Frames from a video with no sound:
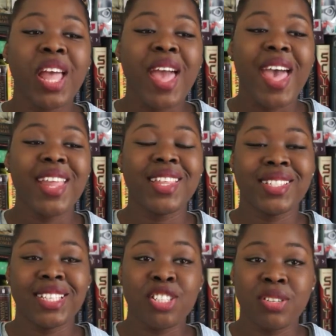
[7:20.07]
and this
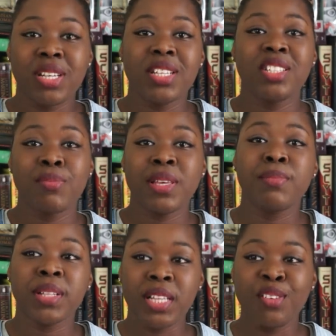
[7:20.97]
history needs to be
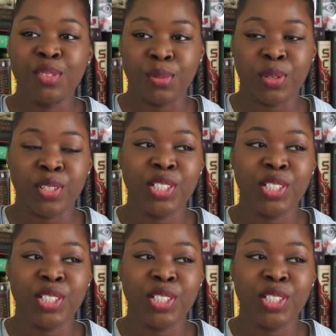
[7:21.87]
believable.